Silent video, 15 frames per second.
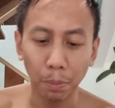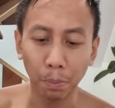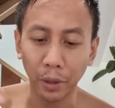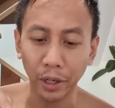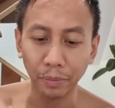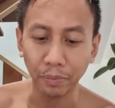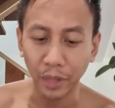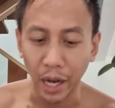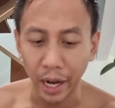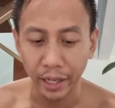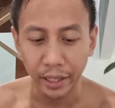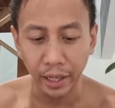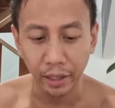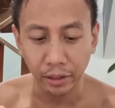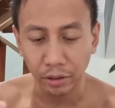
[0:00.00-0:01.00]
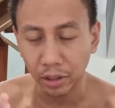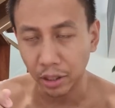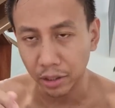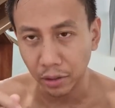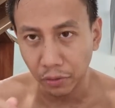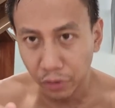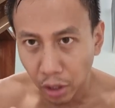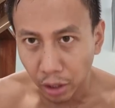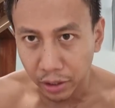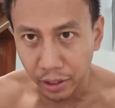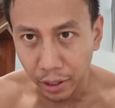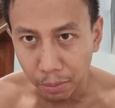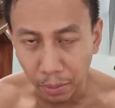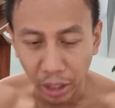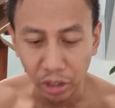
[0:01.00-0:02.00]
but I can't because of
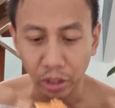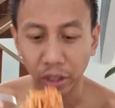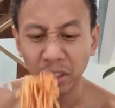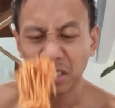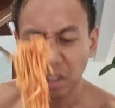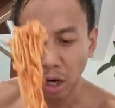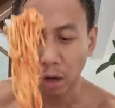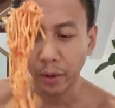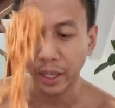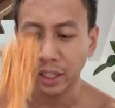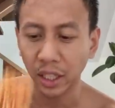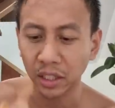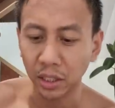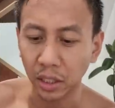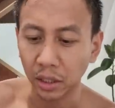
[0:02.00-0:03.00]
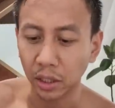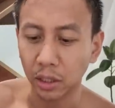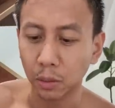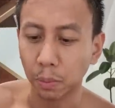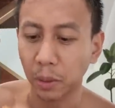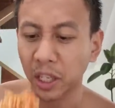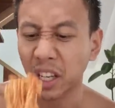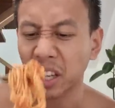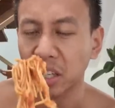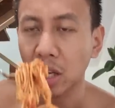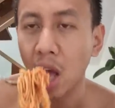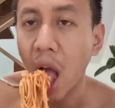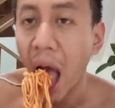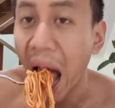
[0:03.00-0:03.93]
content matching. All right, let's eat this spaghetti.